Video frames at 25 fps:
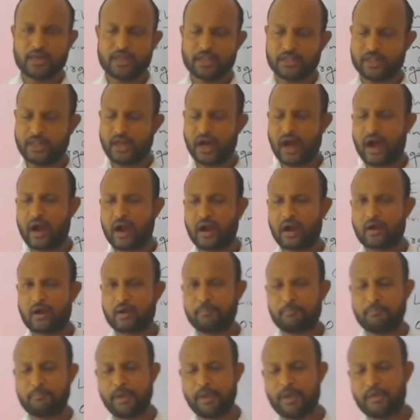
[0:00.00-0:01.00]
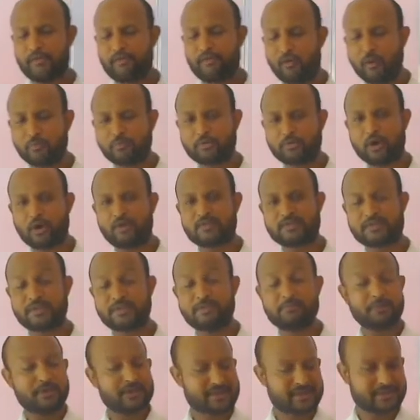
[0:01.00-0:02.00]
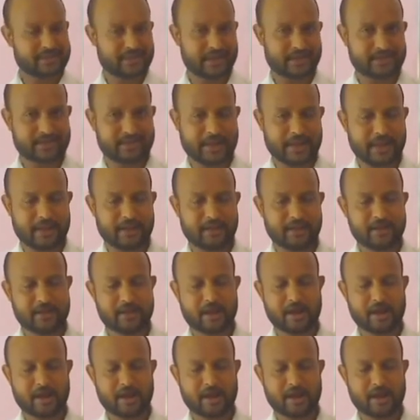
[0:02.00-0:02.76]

they are formed of similar cells and